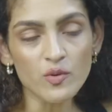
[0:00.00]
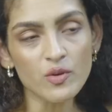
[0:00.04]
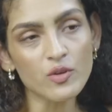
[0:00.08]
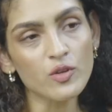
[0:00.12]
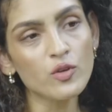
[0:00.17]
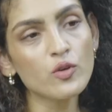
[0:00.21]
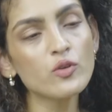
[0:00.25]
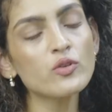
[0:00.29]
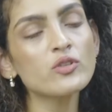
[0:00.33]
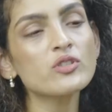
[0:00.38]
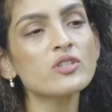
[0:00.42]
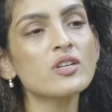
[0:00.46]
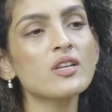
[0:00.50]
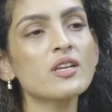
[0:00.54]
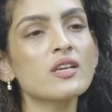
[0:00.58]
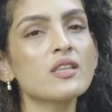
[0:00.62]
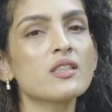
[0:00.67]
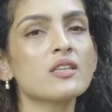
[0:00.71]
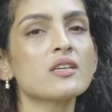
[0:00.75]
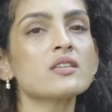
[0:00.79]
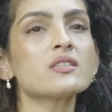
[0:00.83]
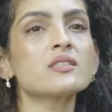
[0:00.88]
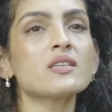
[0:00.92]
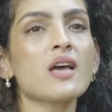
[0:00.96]
Usually
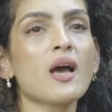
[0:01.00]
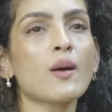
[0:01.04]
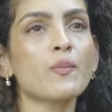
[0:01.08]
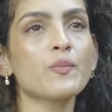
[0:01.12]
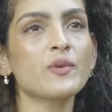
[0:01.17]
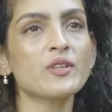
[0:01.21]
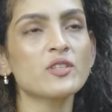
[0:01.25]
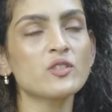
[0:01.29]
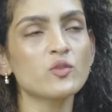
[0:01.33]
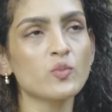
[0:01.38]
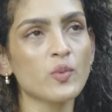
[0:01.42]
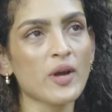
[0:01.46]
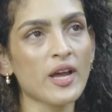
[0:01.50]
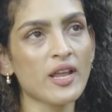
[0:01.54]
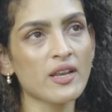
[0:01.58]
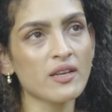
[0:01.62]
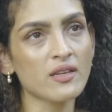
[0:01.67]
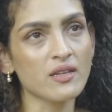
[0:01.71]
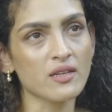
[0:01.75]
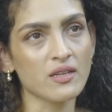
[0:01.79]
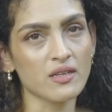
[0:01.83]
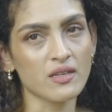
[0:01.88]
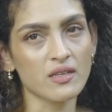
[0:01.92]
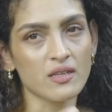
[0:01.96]
this happens
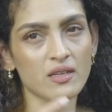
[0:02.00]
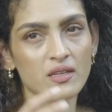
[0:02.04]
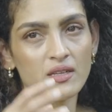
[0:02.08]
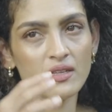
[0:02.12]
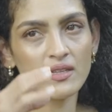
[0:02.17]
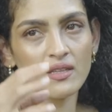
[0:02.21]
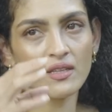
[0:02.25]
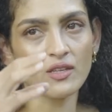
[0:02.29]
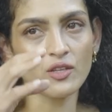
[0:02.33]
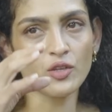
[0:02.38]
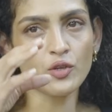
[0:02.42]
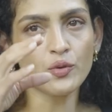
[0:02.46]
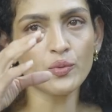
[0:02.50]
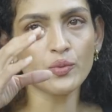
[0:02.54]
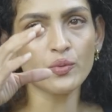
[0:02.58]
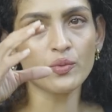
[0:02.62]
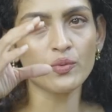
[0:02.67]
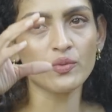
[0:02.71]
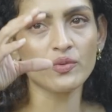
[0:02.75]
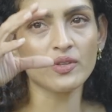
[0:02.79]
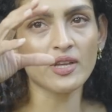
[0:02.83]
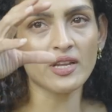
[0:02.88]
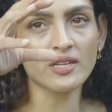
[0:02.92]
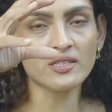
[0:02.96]
when
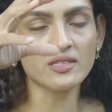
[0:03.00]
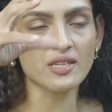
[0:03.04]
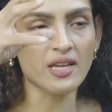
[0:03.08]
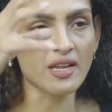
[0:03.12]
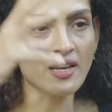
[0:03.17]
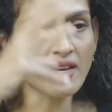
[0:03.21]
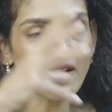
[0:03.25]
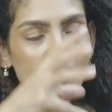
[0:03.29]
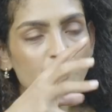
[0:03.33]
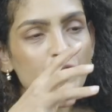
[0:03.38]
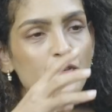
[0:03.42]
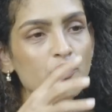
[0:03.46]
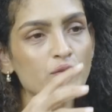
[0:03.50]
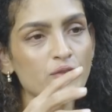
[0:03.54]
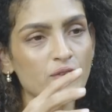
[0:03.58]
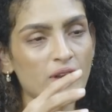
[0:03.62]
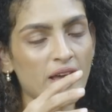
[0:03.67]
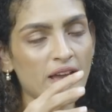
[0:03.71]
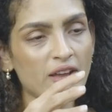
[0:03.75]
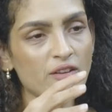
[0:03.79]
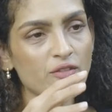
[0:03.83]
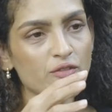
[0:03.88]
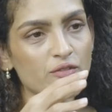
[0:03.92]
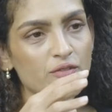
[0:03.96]
there is enough of
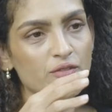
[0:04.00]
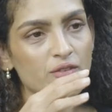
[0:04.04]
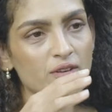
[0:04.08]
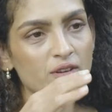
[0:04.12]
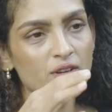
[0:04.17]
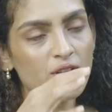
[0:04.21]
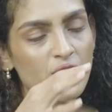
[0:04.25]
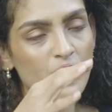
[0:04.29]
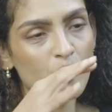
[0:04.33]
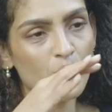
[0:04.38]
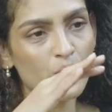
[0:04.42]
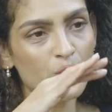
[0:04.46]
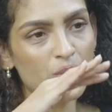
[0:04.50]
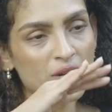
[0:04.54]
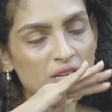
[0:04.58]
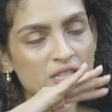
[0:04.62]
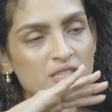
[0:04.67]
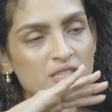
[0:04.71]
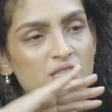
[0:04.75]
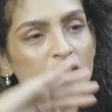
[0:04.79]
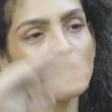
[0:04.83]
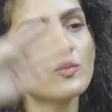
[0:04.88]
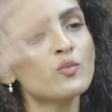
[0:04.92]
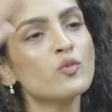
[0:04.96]
life, but
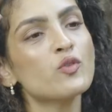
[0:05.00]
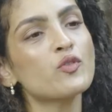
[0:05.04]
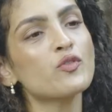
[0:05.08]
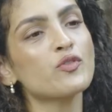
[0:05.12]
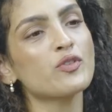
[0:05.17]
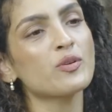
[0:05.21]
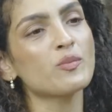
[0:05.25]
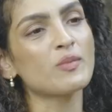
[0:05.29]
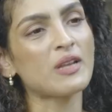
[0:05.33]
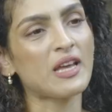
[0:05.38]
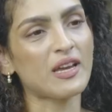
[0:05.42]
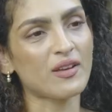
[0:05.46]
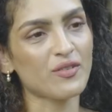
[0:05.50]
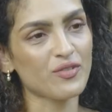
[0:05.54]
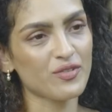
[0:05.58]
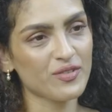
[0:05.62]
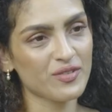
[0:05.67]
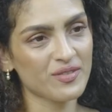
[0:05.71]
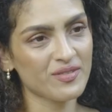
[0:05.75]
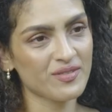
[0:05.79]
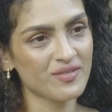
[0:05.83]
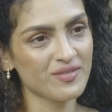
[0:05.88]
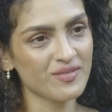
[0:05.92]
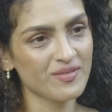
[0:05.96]
it's removed from life.
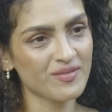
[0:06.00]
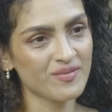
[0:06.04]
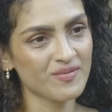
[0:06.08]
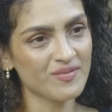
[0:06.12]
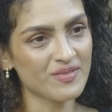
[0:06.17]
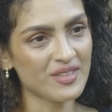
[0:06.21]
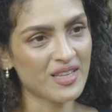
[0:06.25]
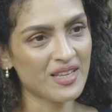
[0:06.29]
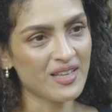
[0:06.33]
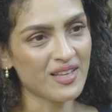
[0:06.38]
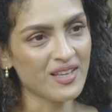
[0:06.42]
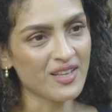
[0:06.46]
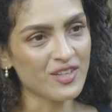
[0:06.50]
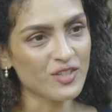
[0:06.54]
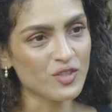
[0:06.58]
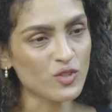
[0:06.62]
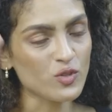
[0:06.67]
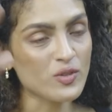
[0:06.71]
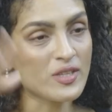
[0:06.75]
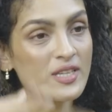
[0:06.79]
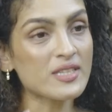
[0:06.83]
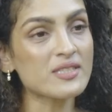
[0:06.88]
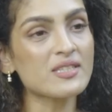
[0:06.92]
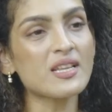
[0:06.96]
So
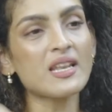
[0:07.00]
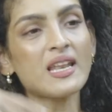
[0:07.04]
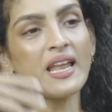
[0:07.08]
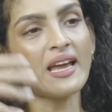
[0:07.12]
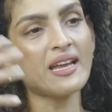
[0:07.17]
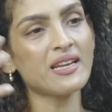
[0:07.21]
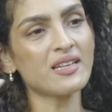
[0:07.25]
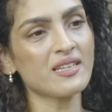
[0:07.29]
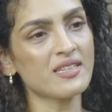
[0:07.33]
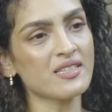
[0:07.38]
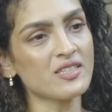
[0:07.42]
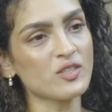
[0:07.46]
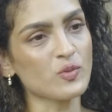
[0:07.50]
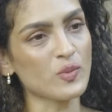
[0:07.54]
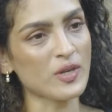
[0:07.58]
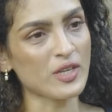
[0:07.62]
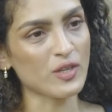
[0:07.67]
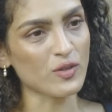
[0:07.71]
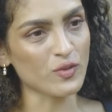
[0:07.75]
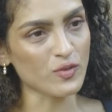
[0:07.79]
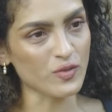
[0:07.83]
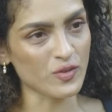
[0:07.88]
there's a lightness when you